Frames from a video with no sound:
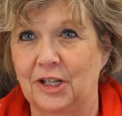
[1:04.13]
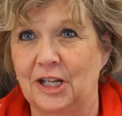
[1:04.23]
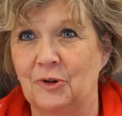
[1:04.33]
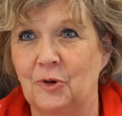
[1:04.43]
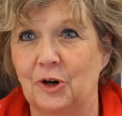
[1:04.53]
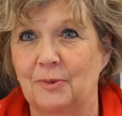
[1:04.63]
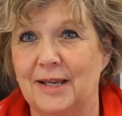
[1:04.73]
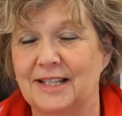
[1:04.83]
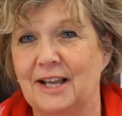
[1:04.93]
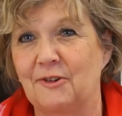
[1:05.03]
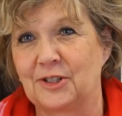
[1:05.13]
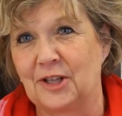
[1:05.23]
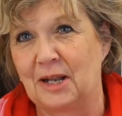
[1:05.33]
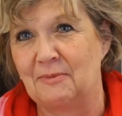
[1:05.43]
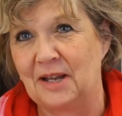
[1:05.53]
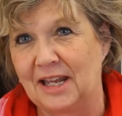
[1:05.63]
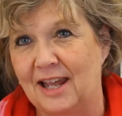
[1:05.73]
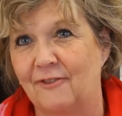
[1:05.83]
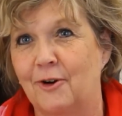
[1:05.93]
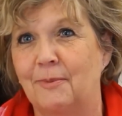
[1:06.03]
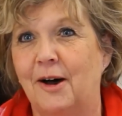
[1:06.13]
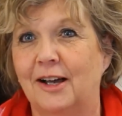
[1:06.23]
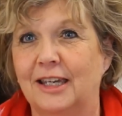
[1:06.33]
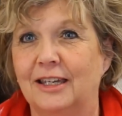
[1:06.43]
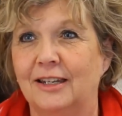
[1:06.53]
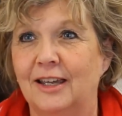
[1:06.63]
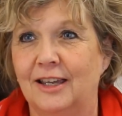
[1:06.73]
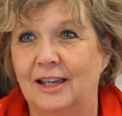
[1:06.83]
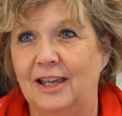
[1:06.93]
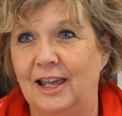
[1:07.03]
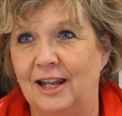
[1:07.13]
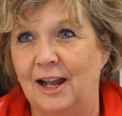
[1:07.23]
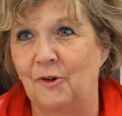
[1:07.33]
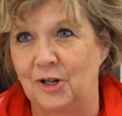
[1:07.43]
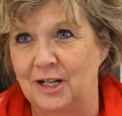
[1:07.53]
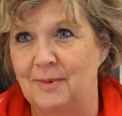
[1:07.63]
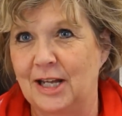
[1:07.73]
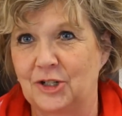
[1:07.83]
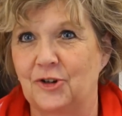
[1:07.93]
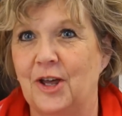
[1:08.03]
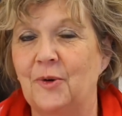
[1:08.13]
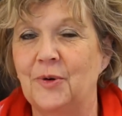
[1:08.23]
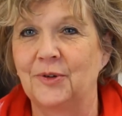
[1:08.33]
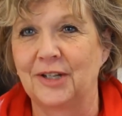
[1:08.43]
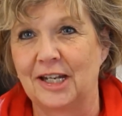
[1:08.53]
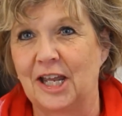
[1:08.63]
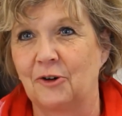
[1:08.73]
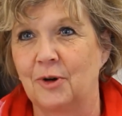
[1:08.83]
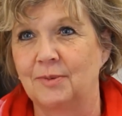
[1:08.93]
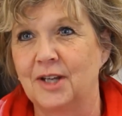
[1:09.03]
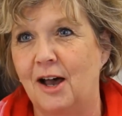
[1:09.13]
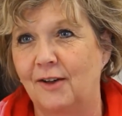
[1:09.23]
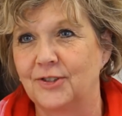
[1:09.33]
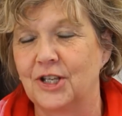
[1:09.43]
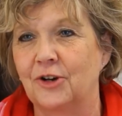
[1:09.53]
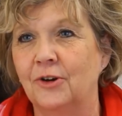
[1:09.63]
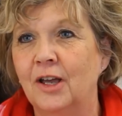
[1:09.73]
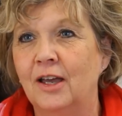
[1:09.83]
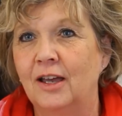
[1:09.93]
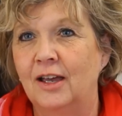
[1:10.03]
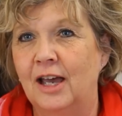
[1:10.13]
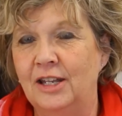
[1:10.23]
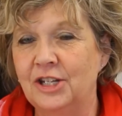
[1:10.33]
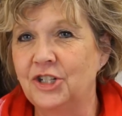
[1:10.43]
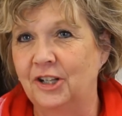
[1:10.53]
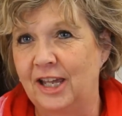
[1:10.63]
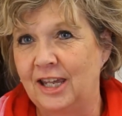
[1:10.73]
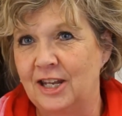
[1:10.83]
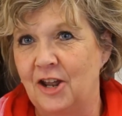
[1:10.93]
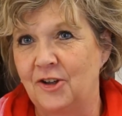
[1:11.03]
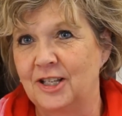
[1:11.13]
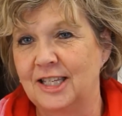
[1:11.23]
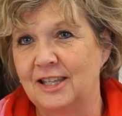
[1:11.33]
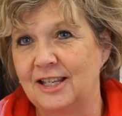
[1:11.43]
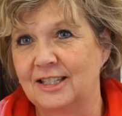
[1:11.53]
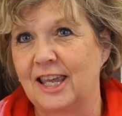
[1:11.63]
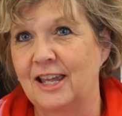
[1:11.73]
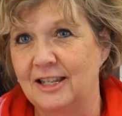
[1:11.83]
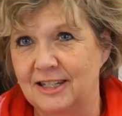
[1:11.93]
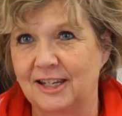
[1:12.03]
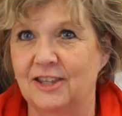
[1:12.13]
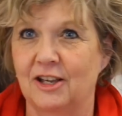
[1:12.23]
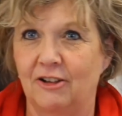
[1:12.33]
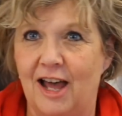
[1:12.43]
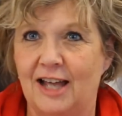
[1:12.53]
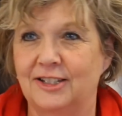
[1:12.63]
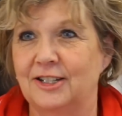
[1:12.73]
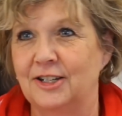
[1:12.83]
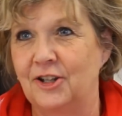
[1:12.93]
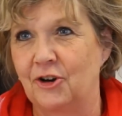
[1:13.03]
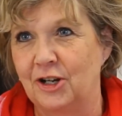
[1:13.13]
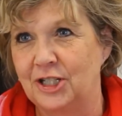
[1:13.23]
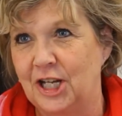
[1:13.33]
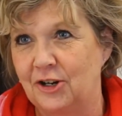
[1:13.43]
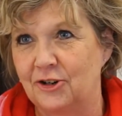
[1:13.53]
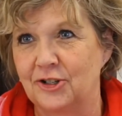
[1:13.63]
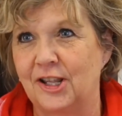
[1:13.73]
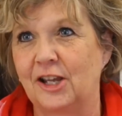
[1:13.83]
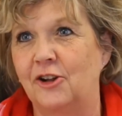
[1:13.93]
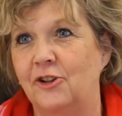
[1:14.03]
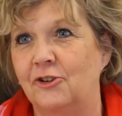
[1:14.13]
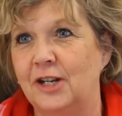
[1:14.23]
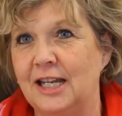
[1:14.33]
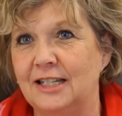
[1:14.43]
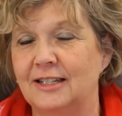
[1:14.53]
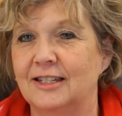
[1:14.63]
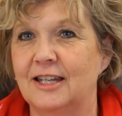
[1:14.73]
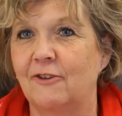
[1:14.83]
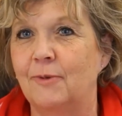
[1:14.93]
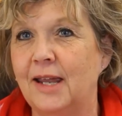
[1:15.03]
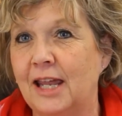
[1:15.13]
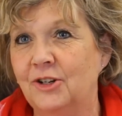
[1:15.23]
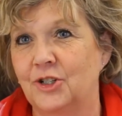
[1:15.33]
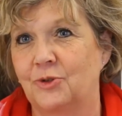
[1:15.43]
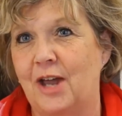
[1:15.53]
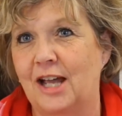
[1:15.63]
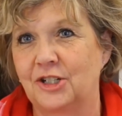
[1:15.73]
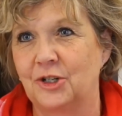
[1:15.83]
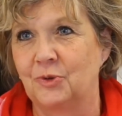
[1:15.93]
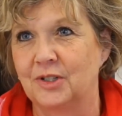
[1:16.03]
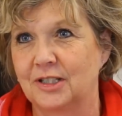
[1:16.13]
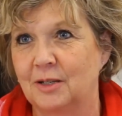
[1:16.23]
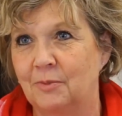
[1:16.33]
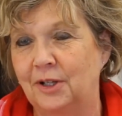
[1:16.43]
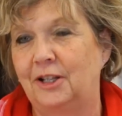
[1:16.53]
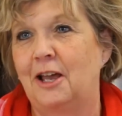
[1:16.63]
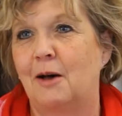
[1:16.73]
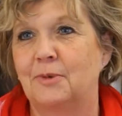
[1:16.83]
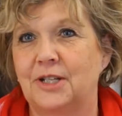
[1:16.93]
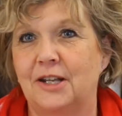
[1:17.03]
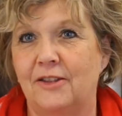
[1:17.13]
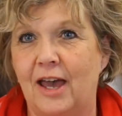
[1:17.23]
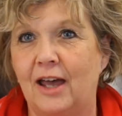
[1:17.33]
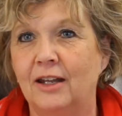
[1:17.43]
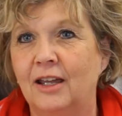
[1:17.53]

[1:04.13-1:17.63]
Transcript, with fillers: going to work because that was a lot of money out of our pocket, and I wanted to make sure that we weren't going to get ripped off. So initially, you know, you see these kids that get the glasses and they're in tears and they go to their knees and stuff. But Andrew's reaction was completely opposite of that.